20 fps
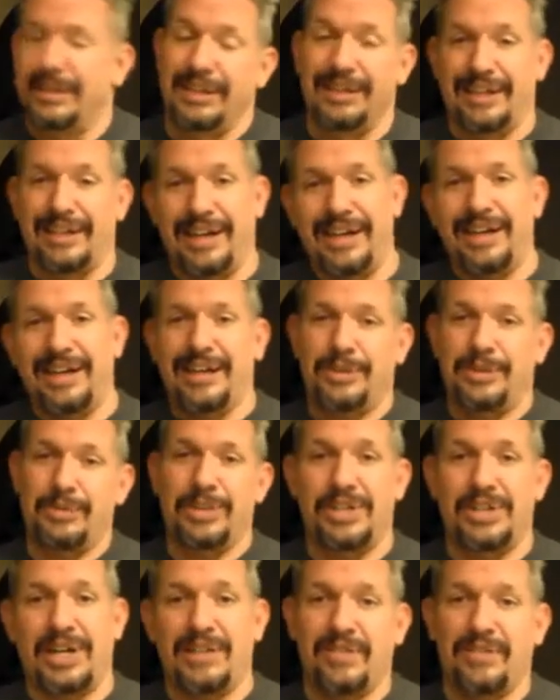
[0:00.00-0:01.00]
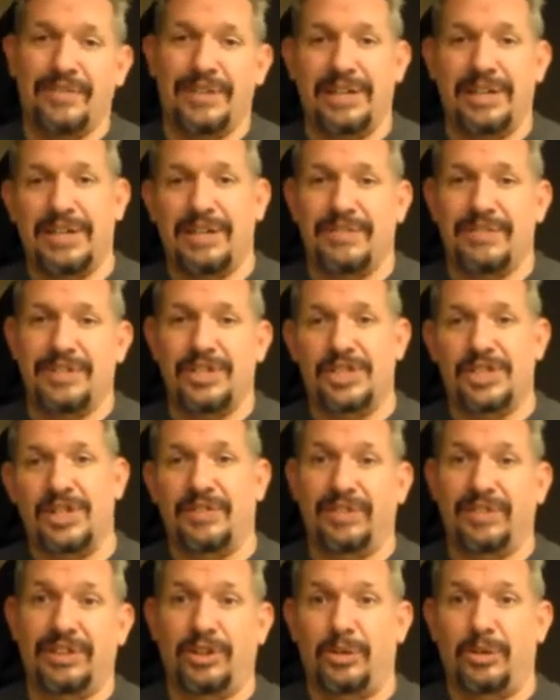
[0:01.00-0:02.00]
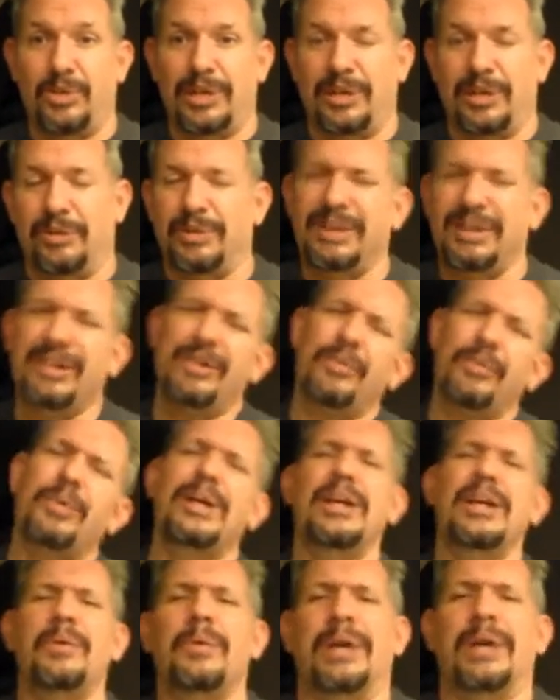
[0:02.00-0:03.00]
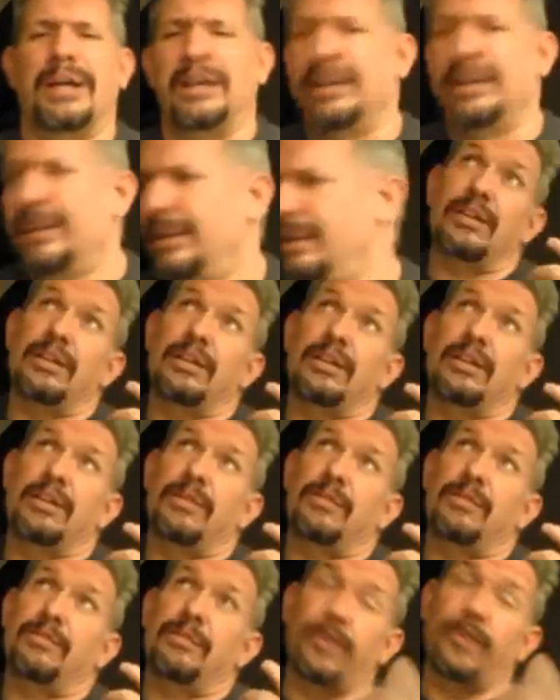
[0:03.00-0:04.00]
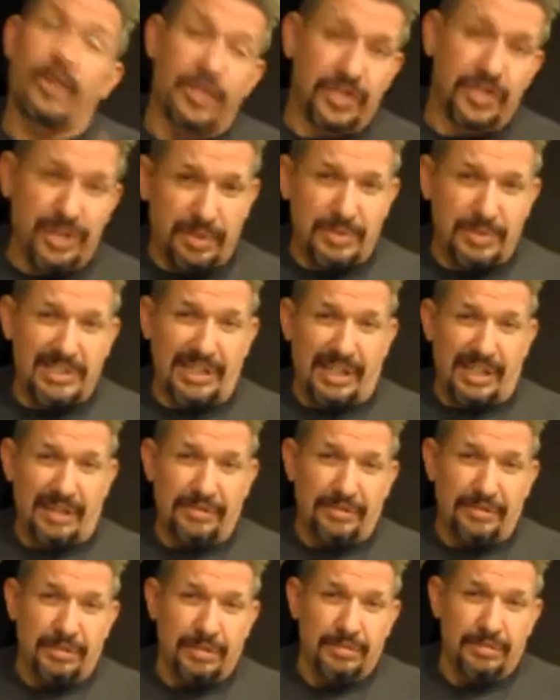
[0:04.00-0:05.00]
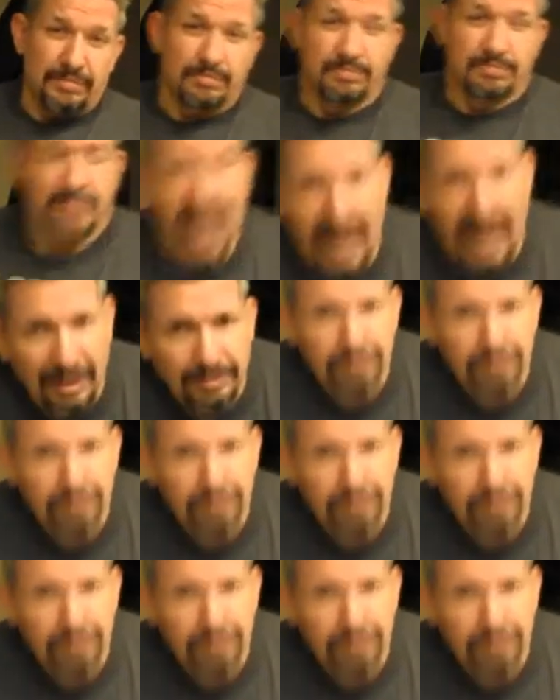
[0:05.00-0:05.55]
hey, Edward, you have a funny definition of a little while. Well, what do you want? First, it was life. Yeah.